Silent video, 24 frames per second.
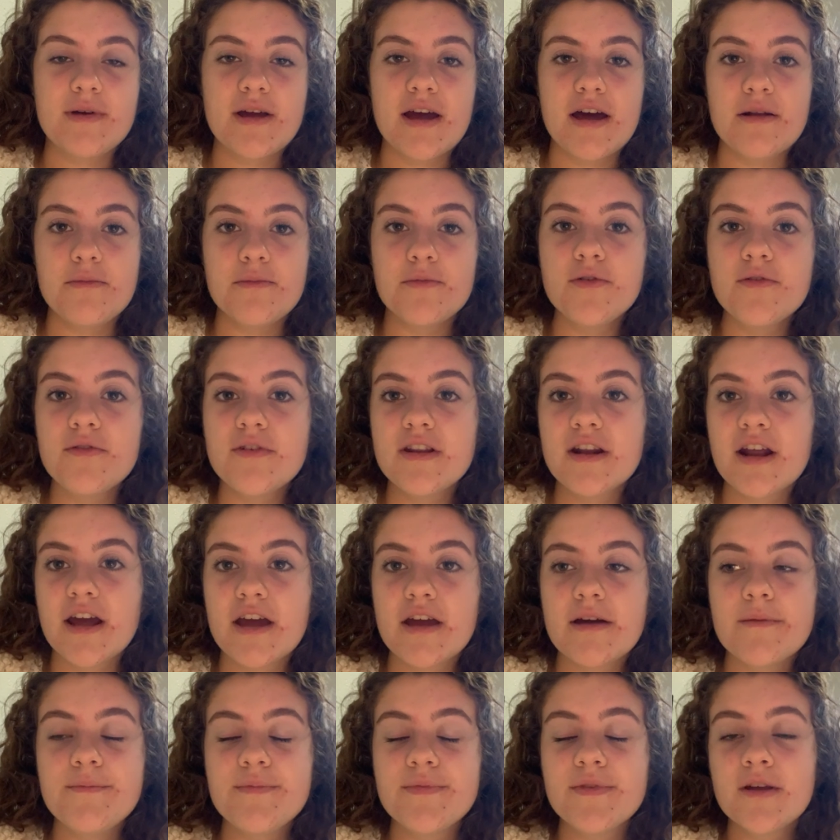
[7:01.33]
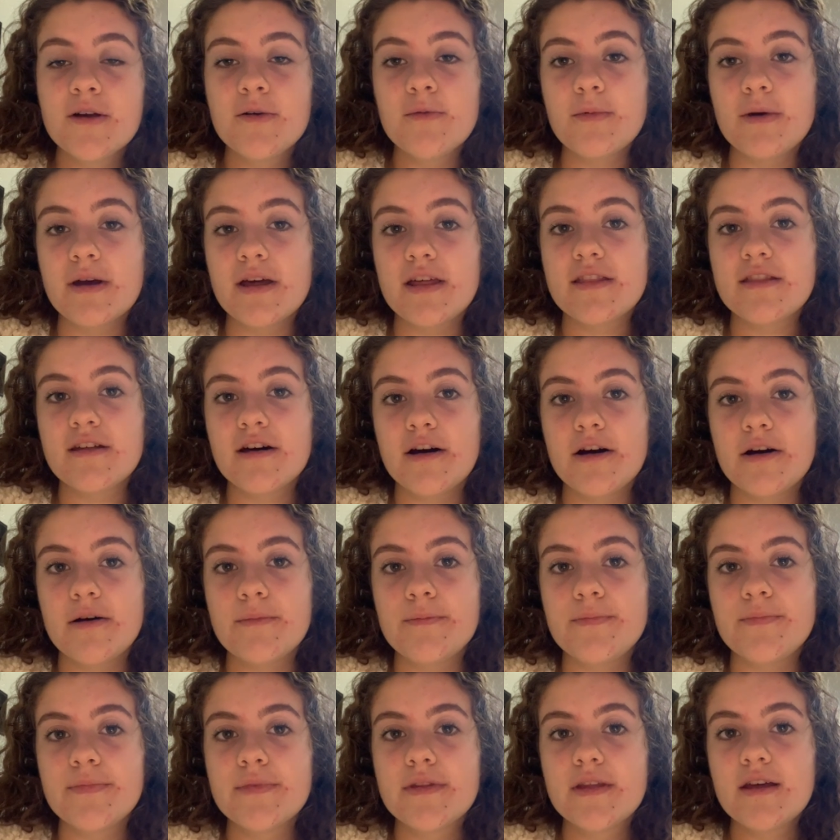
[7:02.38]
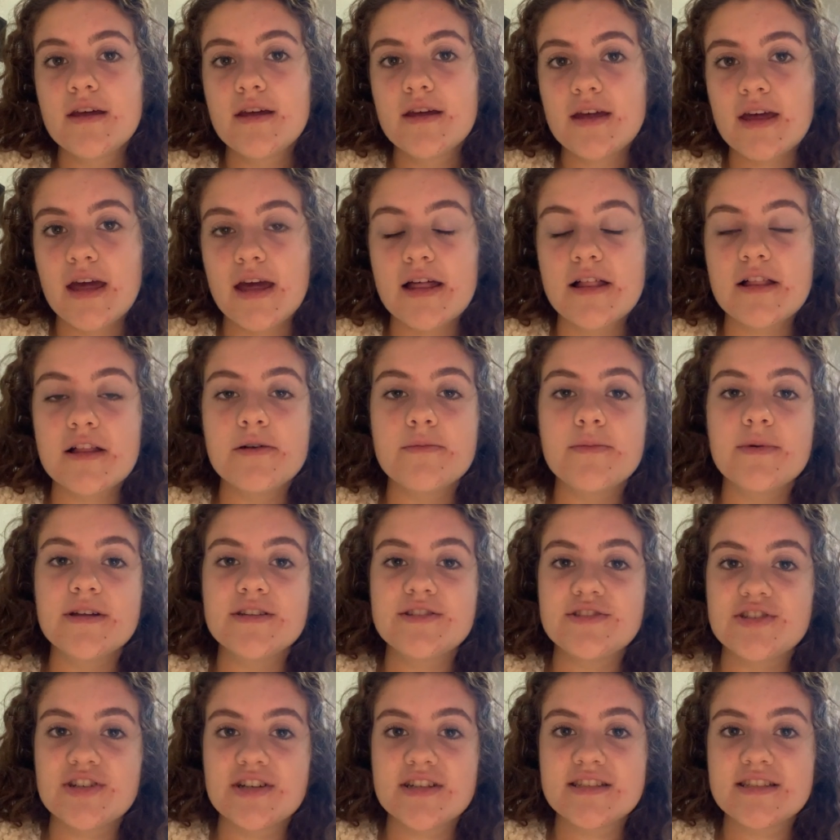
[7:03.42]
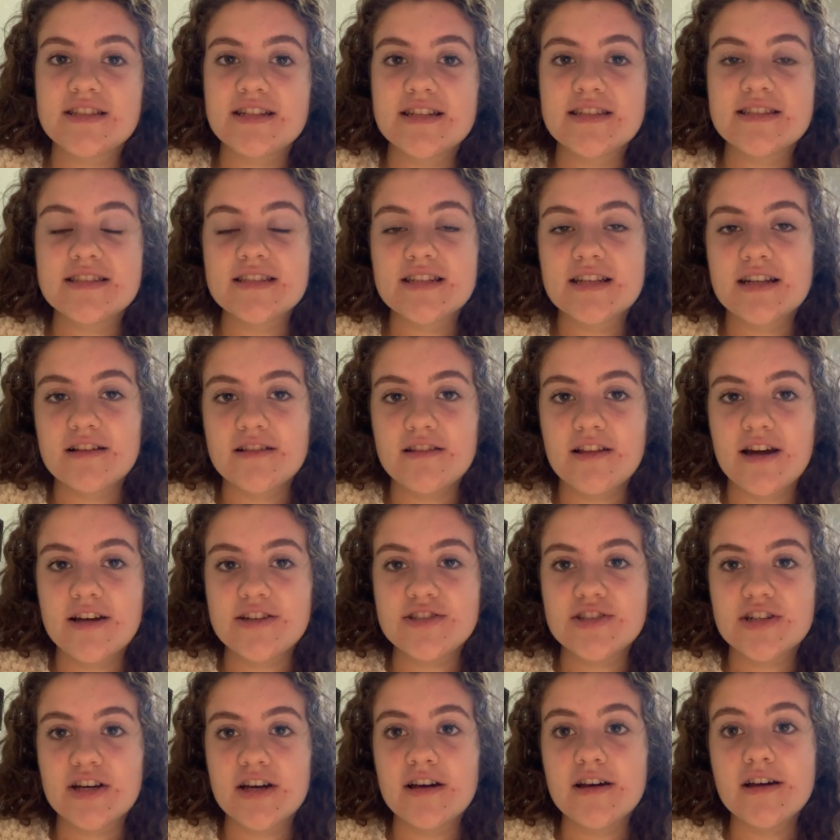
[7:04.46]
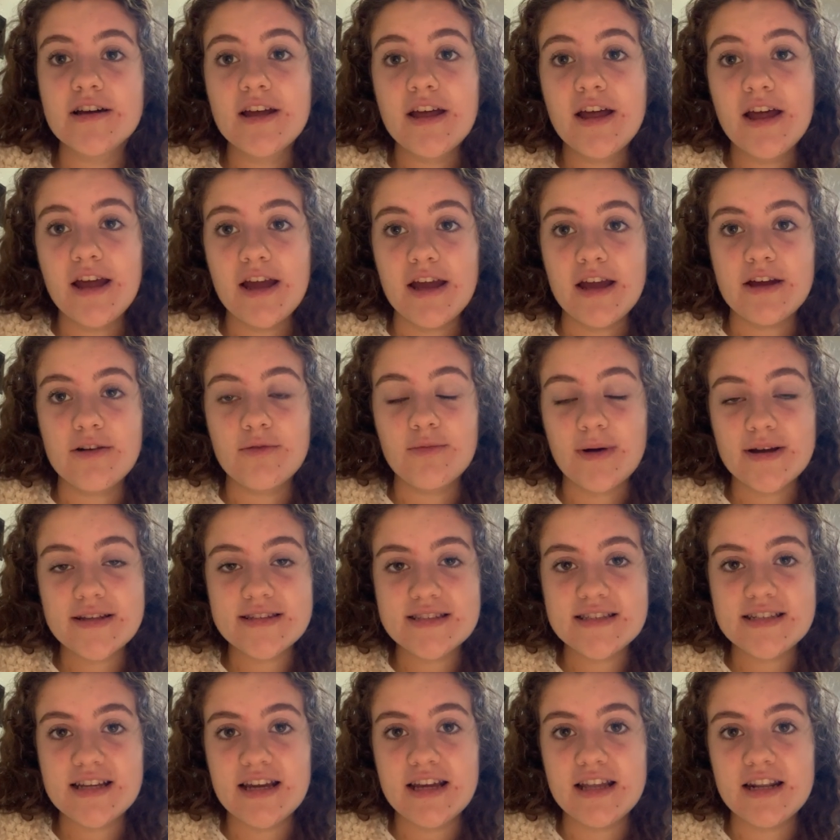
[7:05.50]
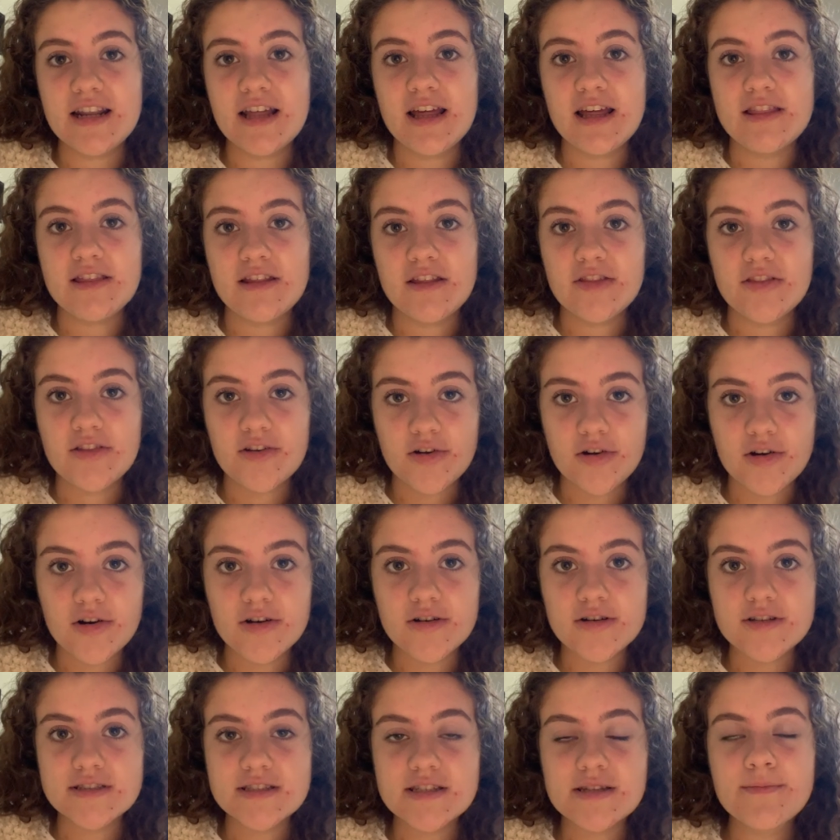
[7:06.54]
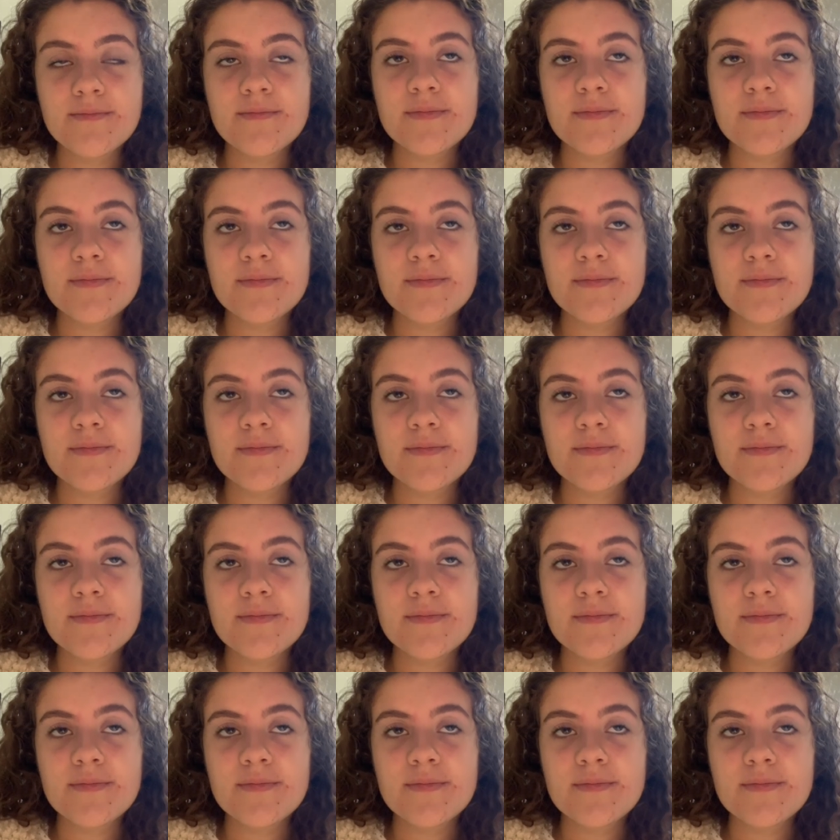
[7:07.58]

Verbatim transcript: we had a movie night with Caleb and Justice and Elijah and Weston and then the girls,